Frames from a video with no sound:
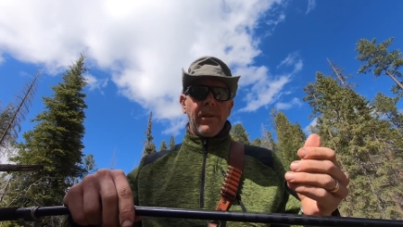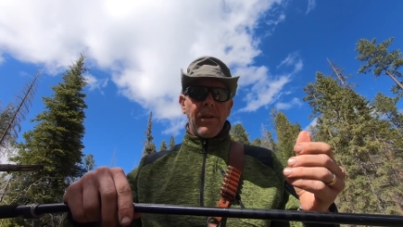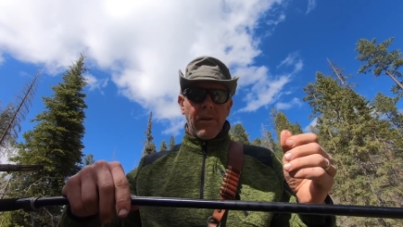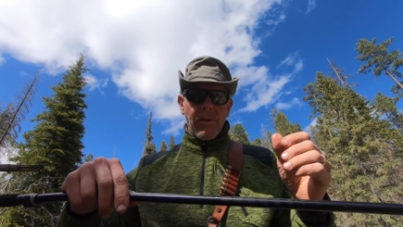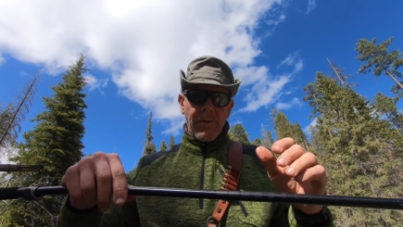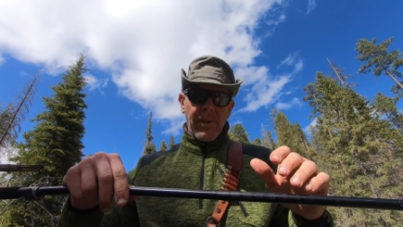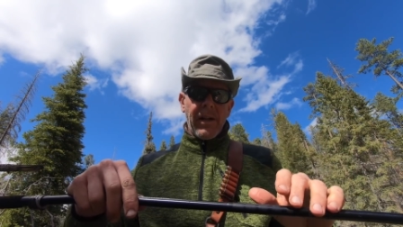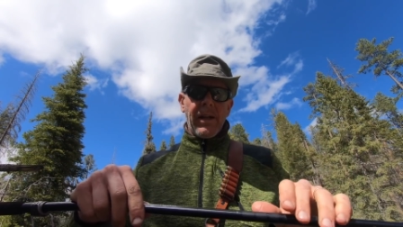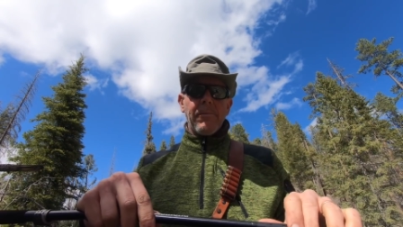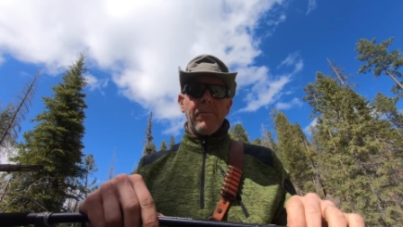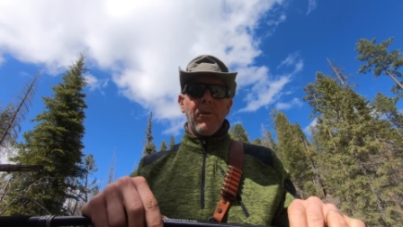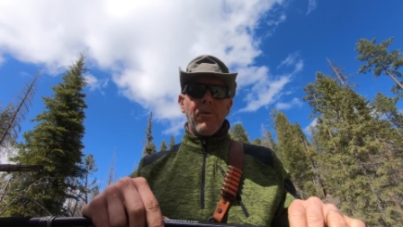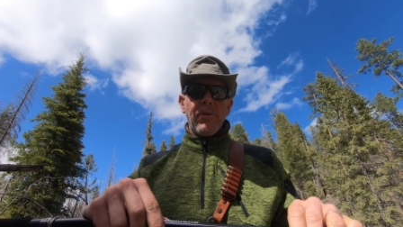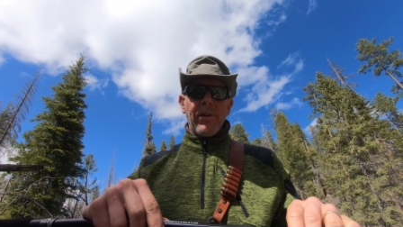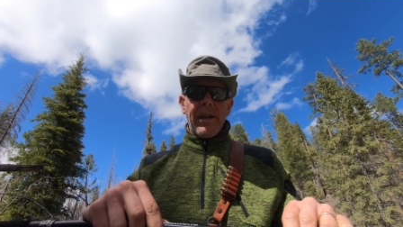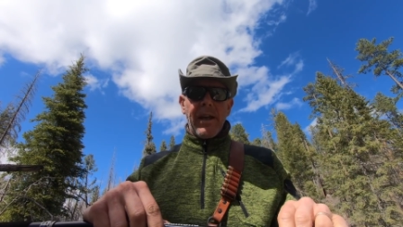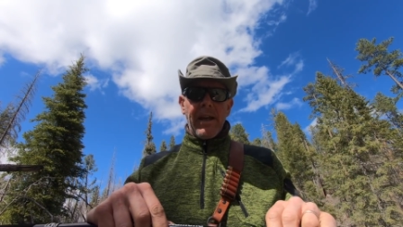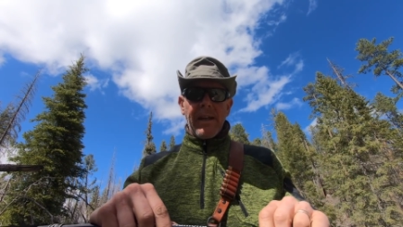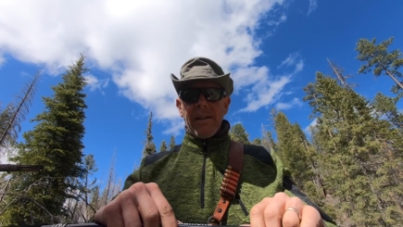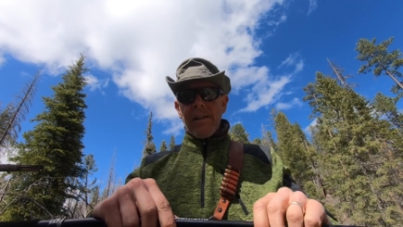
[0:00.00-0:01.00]
you know, then I move
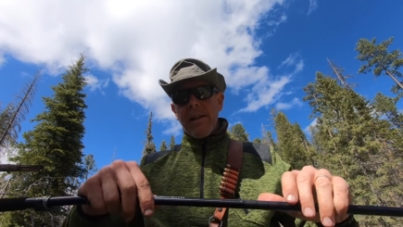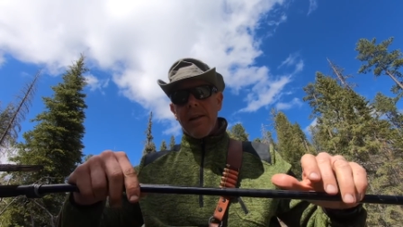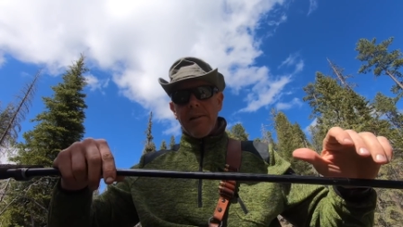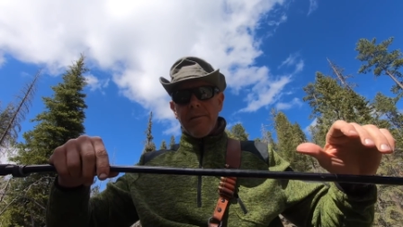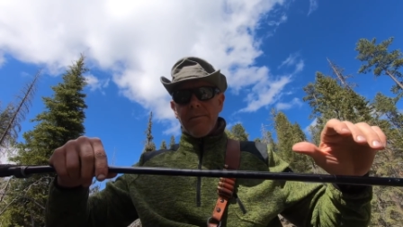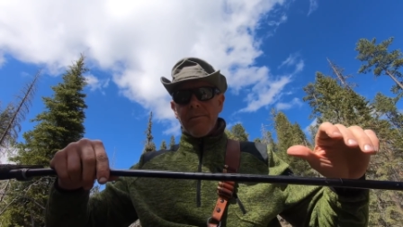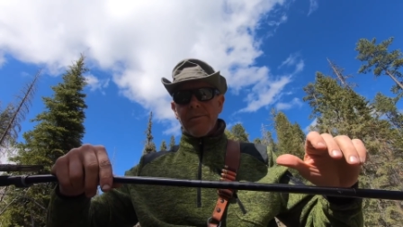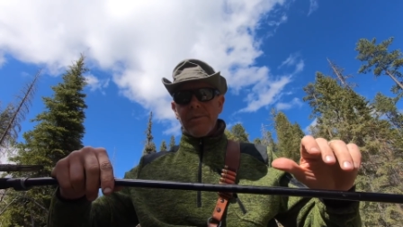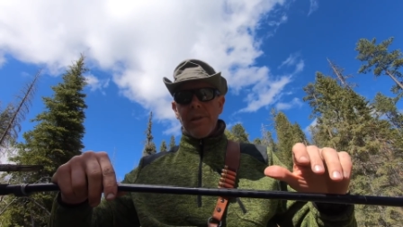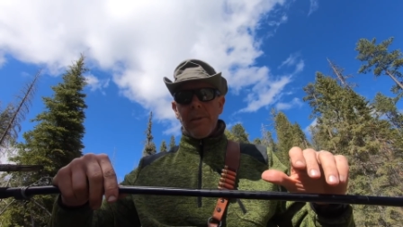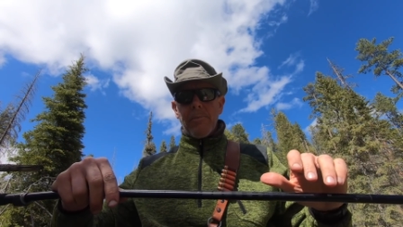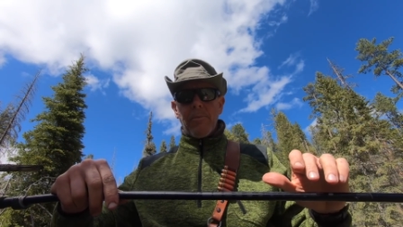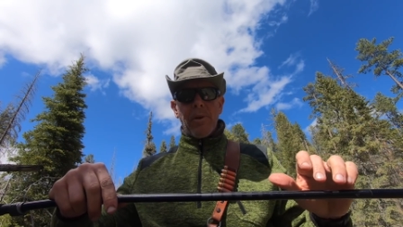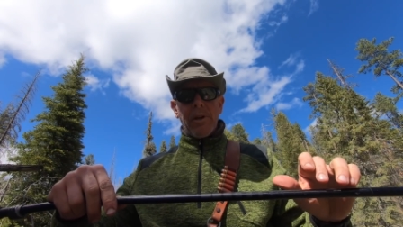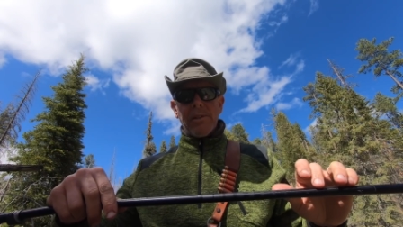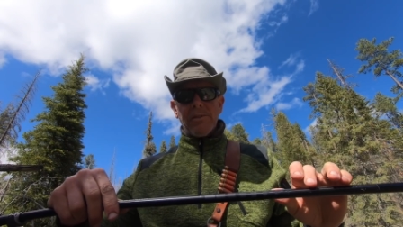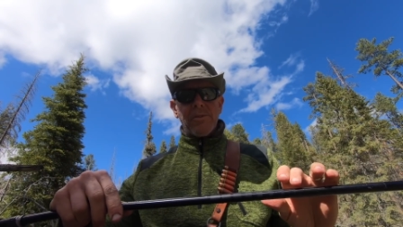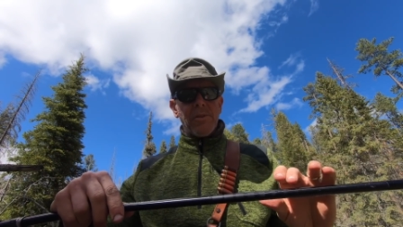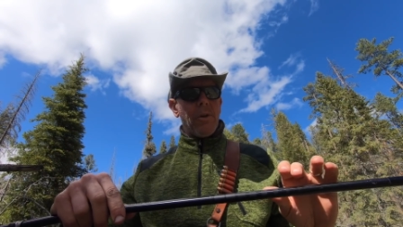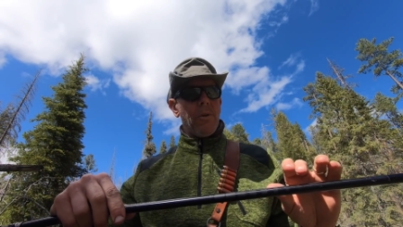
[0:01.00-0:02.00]
again and it
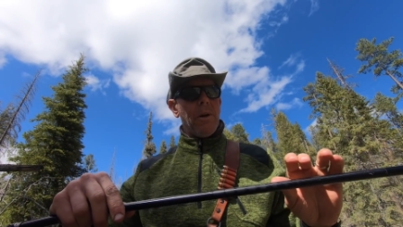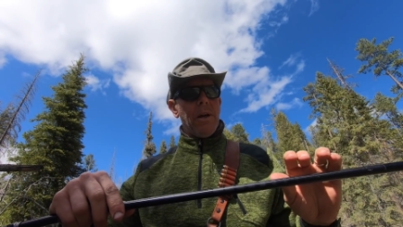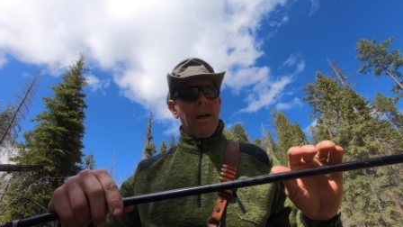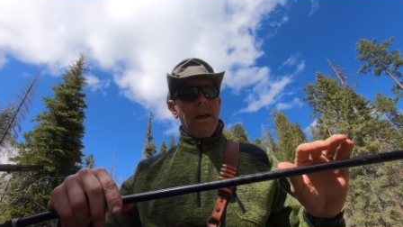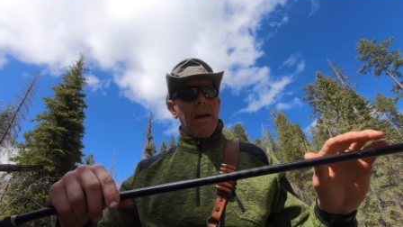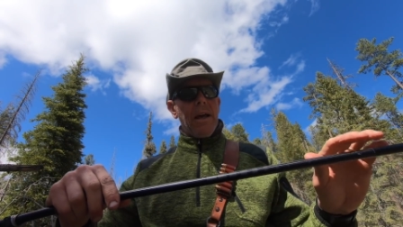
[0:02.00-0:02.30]
separates. So